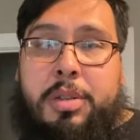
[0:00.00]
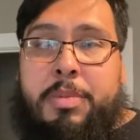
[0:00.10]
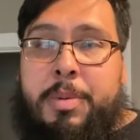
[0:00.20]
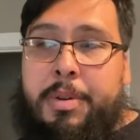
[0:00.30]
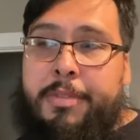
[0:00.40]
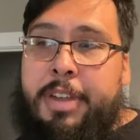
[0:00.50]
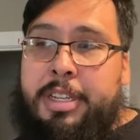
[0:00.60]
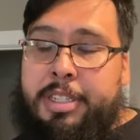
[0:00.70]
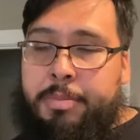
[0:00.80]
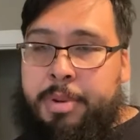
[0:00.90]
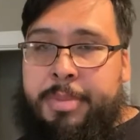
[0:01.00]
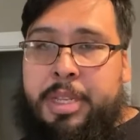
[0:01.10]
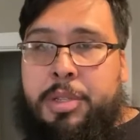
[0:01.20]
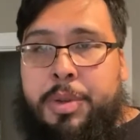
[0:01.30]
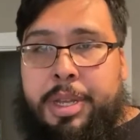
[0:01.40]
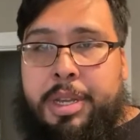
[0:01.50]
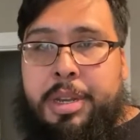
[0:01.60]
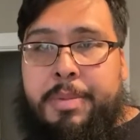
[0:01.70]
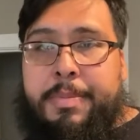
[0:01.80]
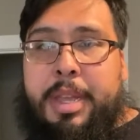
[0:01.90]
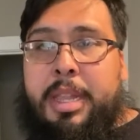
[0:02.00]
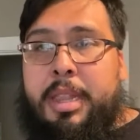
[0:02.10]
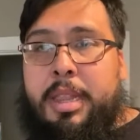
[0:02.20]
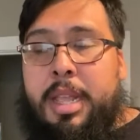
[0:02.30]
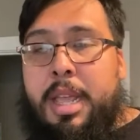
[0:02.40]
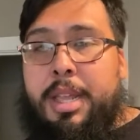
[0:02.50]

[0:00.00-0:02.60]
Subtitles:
to be able to find supplemental income in